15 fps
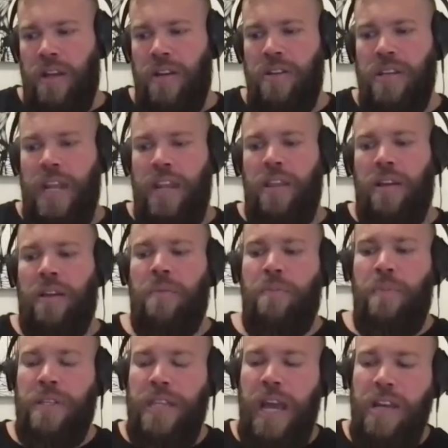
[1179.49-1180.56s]
like understanding the
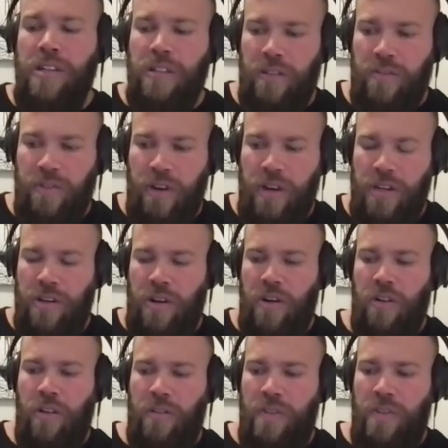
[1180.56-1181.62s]
potential of your
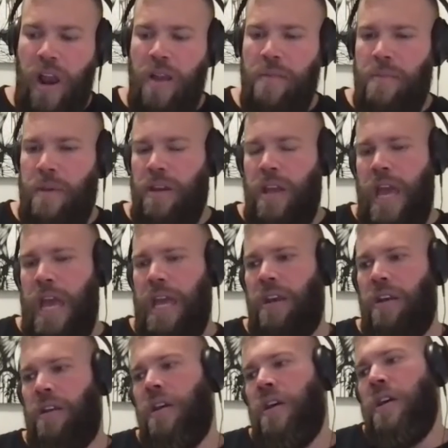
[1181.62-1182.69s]
internal environment
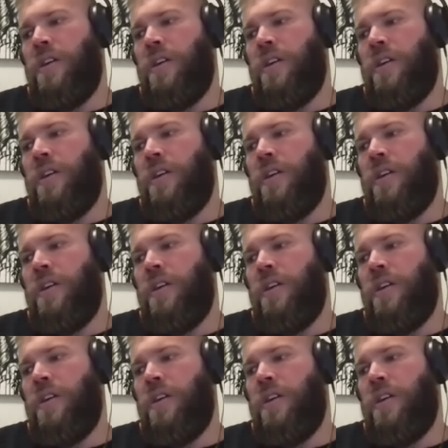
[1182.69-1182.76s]
and